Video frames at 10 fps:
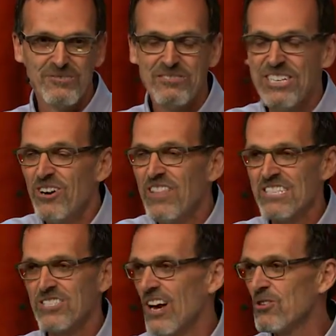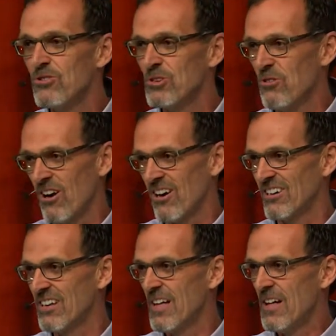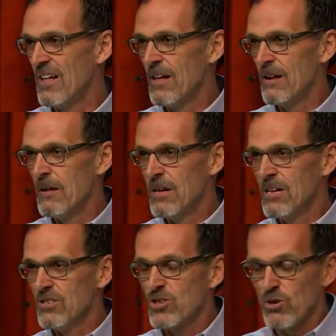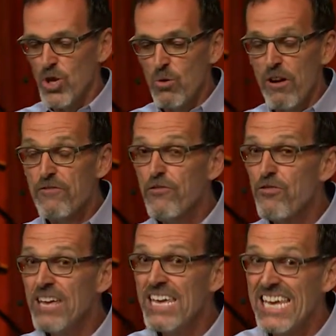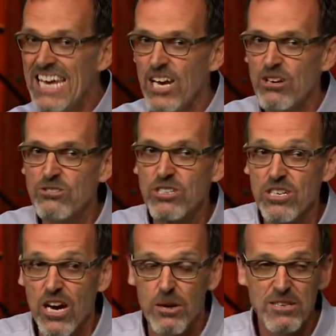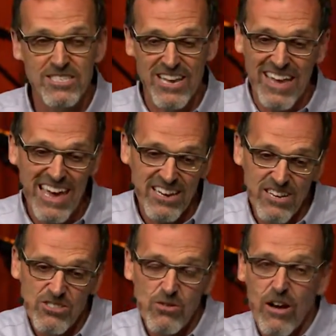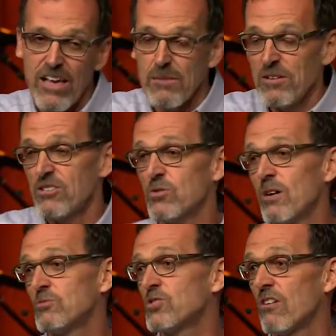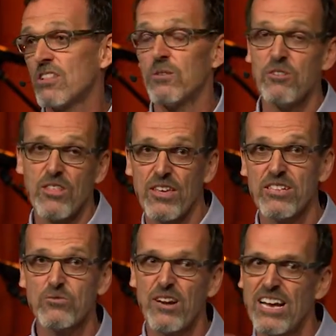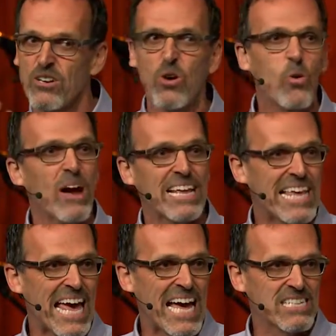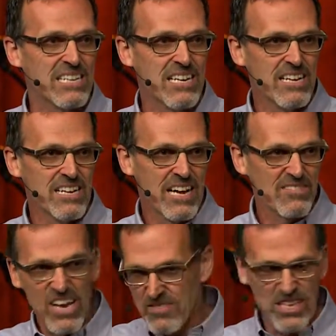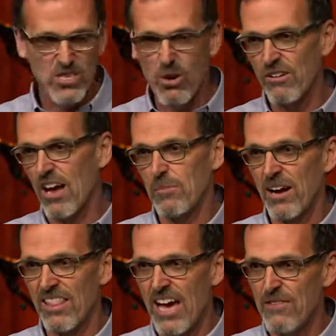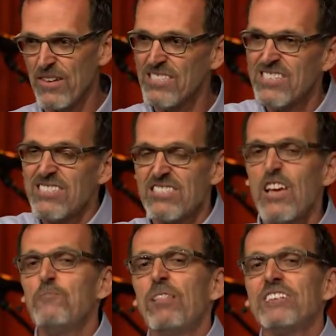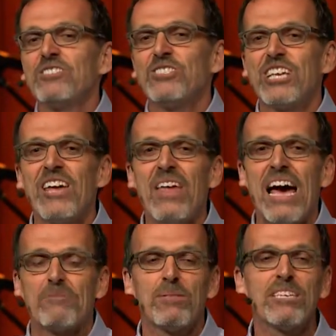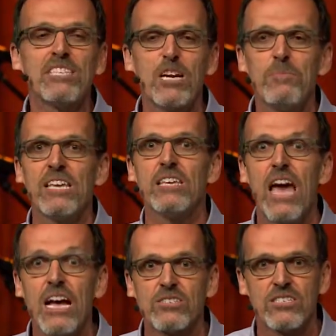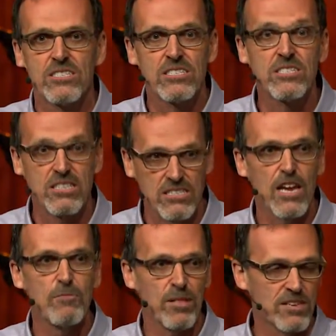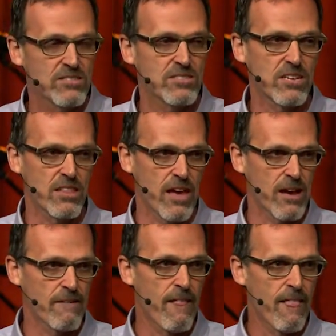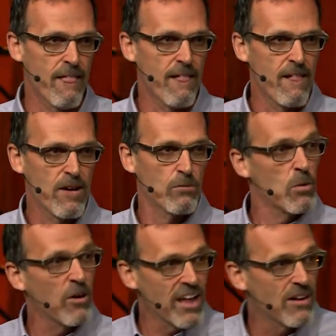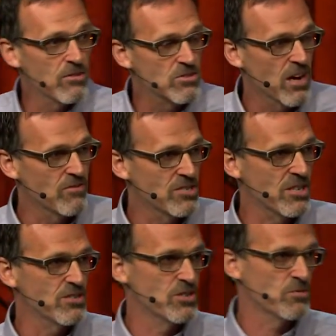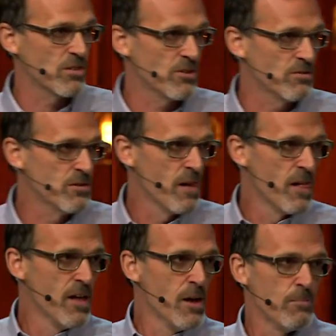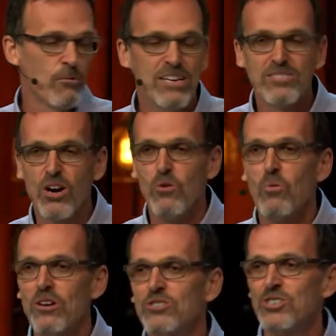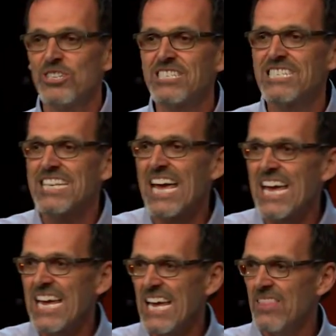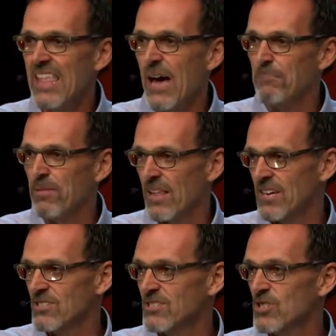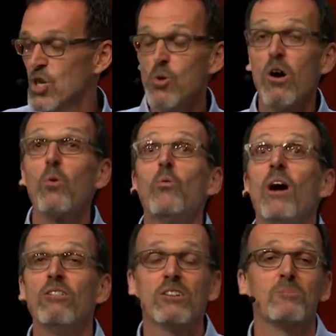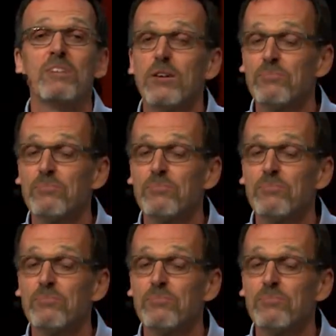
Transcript: We know that's not who you are. So you are free here to come and say, hey, here's who I am, here's who I'm struggling with, here's what I don't quite get. I've got this going on in my life. Is this a safe place to say that? Please hear me. Yes, this is a safe place to say that. We want to have those conversations with you. But we don't want you to stay in that place. You are welcome here.